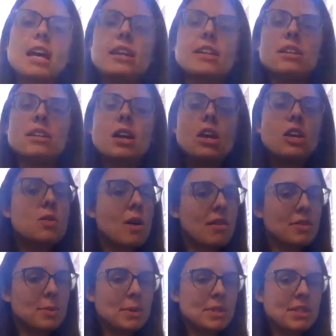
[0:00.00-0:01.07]
and you
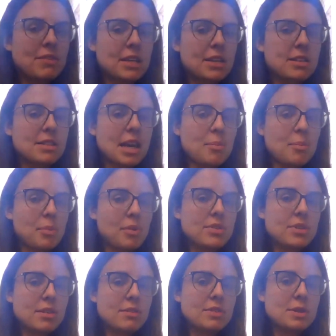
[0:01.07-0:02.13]
have specific
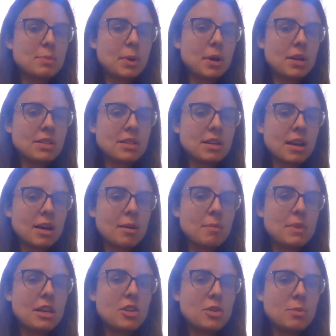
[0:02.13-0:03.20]
examples of spots
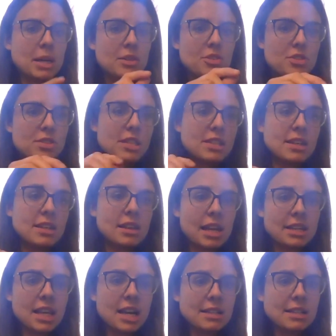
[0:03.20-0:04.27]
that you'd be interested to
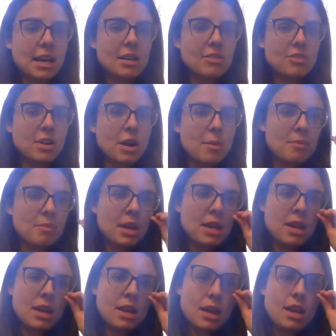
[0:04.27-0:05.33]
collect that data from
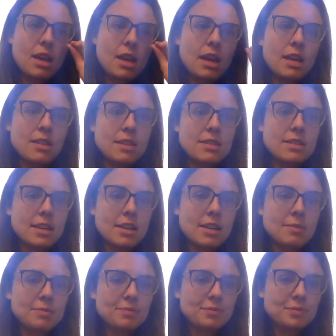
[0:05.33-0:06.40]
in the city?